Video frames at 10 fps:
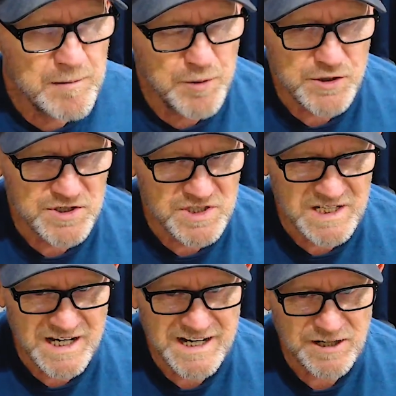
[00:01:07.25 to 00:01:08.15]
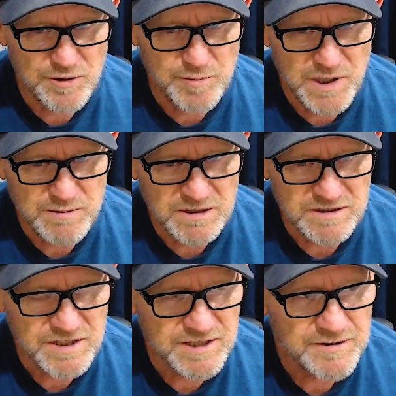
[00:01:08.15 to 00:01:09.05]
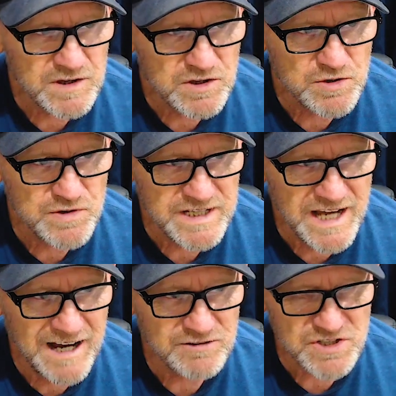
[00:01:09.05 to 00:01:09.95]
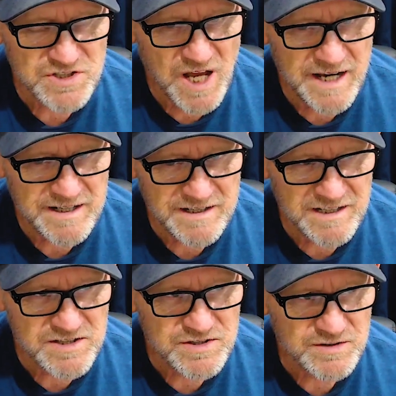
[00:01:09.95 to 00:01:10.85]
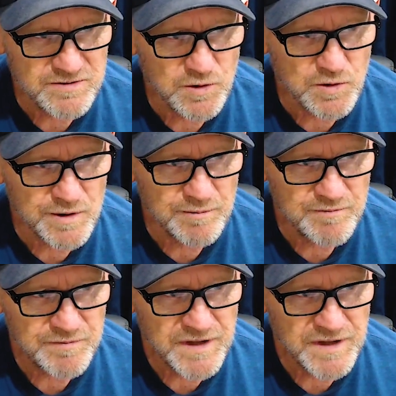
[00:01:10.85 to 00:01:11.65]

push the air bubbles to the outside against the form,